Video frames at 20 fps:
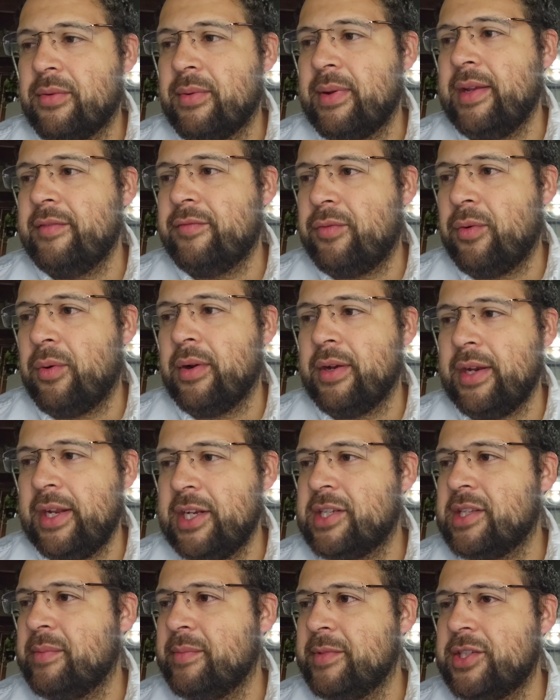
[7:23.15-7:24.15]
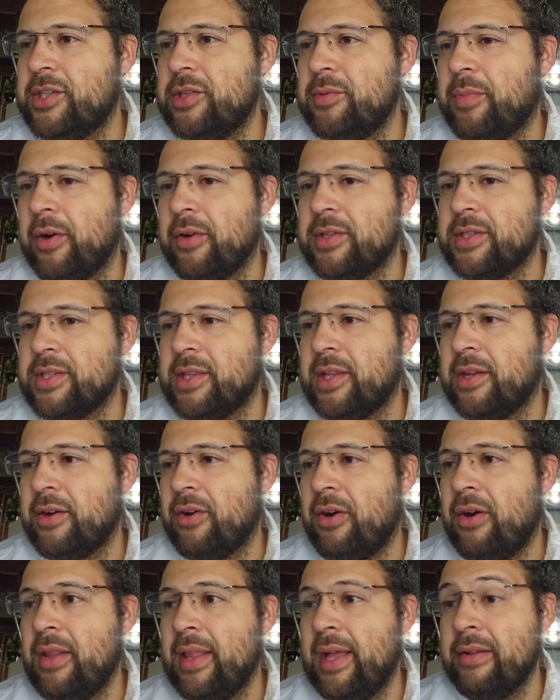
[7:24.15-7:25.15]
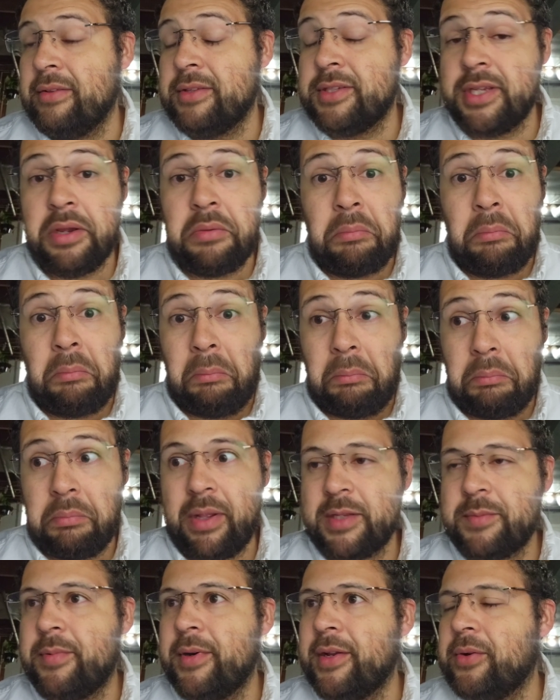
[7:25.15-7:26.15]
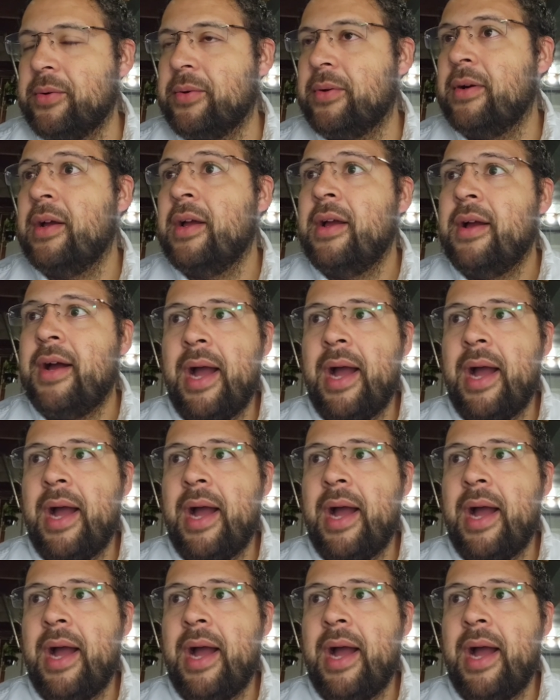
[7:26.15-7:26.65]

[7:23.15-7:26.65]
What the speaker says: 3, and 4, and each of them is 4, and they're all out, so that's pretty cool.